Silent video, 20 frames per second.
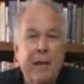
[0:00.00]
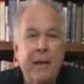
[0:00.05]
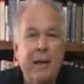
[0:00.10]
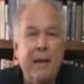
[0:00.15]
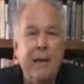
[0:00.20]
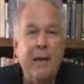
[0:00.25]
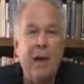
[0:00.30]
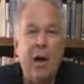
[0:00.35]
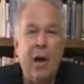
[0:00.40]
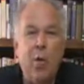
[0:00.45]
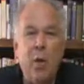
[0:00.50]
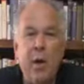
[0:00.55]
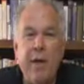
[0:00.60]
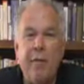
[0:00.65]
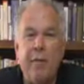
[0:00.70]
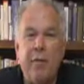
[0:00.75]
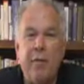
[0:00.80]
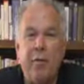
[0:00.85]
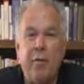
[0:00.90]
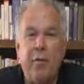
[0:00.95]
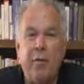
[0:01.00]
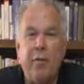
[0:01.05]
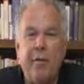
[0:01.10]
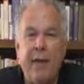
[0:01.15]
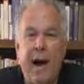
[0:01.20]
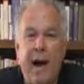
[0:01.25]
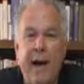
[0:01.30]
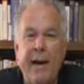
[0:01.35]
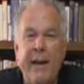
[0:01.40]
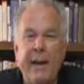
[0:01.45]
You know, we've
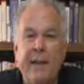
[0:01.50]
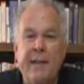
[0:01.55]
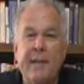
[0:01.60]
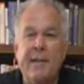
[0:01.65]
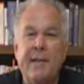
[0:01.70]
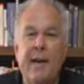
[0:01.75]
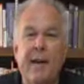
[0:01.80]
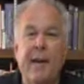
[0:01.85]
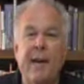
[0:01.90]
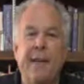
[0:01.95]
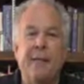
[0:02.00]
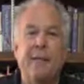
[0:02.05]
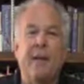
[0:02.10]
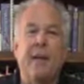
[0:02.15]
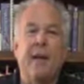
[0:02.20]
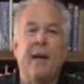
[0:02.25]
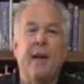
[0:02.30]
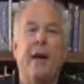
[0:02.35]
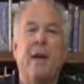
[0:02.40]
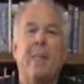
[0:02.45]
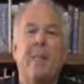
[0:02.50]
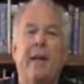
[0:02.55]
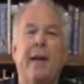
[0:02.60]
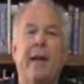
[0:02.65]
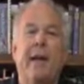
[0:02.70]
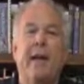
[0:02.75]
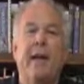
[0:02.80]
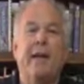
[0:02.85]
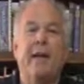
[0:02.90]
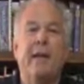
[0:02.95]
provided incentives to
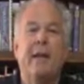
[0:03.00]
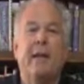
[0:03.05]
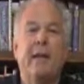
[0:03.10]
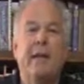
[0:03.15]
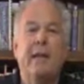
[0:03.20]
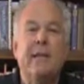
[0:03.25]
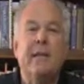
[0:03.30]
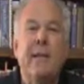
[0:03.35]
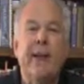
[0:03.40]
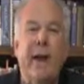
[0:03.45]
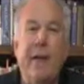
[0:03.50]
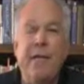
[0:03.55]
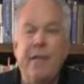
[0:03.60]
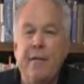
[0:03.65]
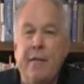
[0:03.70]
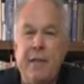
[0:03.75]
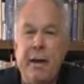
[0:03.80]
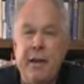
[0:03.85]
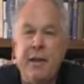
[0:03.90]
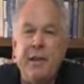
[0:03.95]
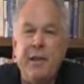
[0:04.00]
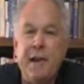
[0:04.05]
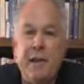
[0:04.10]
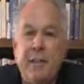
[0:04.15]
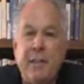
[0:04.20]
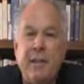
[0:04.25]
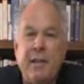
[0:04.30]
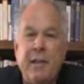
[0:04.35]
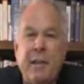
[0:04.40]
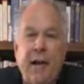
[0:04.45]
companies to have the very
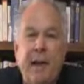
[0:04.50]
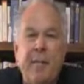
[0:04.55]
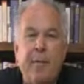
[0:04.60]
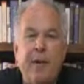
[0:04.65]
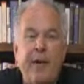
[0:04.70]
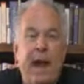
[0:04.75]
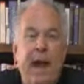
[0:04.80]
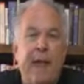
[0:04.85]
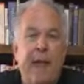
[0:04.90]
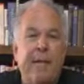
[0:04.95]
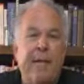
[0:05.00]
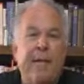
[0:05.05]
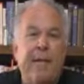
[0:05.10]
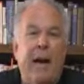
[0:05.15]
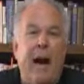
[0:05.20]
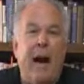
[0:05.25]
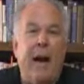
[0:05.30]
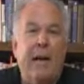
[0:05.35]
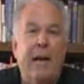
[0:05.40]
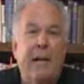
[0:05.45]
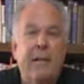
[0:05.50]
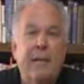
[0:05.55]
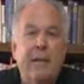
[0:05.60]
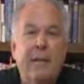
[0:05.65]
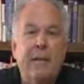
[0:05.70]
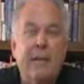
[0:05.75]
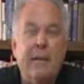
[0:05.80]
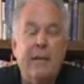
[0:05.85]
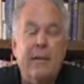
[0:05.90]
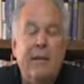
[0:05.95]
cheapest labor they can find.
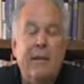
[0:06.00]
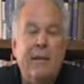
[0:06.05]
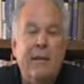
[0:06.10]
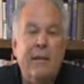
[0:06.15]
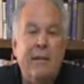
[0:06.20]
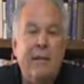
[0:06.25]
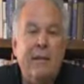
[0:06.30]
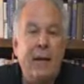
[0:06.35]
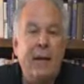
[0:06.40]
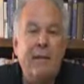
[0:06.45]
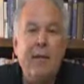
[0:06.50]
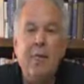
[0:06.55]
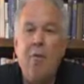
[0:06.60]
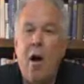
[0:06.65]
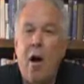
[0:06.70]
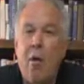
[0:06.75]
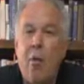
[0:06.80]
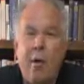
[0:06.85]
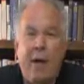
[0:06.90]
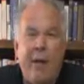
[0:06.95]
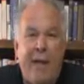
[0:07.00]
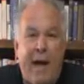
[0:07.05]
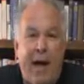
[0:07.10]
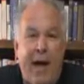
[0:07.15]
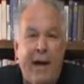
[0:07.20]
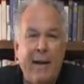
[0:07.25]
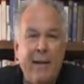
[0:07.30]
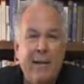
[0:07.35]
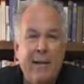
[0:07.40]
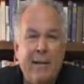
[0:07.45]
Nothing wrong with
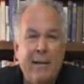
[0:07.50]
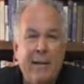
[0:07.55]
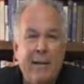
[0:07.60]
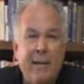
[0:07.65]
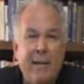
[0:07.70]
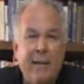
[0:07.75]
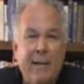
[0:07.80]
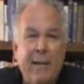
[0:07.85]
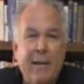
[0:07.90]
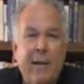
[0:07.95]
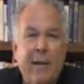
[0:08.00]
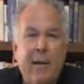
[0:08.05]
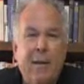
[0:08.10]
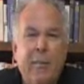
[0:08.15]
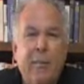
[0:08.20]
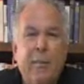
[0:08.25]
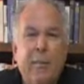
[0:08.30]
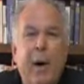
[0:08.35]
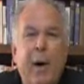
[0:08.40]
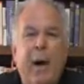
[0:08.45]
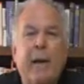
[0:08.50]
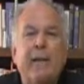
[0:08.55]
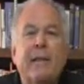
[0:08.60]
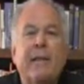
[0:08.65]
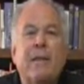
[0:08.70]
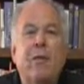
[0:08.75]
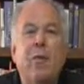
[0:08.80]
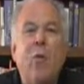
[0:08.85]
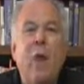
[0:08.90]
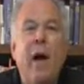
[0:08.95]
that. But
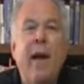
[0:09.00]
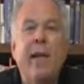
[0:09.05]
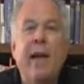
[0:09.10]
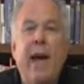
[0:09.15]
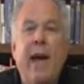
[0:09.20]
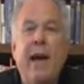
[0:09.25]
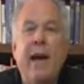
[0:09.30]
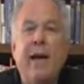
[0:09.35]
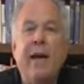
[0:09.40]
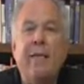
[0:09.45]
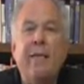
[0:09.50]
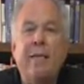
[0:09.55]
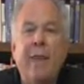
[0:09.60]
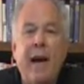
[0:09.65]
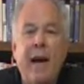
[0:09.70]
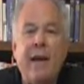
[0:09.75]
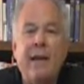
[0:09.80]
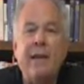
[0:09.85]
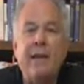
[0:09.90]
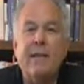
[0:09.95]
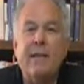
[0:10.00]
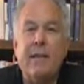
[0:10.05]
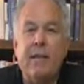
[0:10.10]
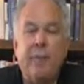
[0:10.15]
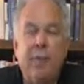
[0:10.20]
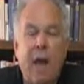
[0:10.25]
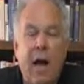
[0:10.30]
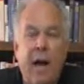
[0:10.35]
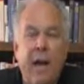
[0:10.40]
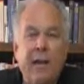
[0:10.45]
when they affect the
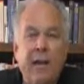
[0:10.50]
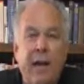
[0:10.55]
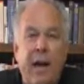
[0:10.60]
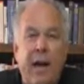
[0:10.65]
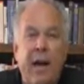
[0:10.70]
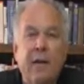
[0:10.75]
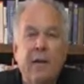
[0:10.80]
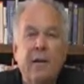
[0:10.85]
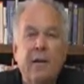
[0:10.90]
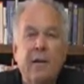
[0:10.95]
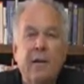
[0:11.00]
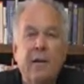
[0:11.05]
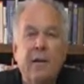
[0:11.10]
supply chain,